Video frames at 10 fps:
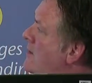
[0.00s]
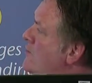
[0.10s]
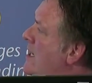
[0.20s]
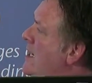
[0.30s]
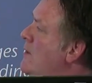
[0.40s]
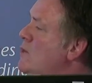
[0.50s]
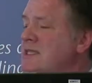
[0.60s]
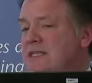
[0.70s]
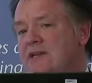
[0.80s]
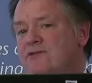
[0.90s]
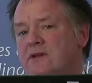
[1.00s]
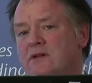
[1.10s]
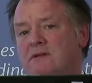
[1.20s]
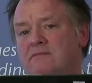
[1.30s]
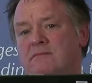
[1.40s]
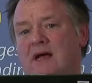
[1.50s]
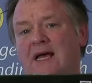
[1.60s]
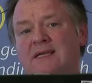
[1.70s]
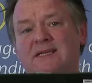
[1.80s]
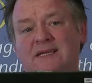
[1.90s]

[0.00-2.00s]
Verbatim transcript: Training was central and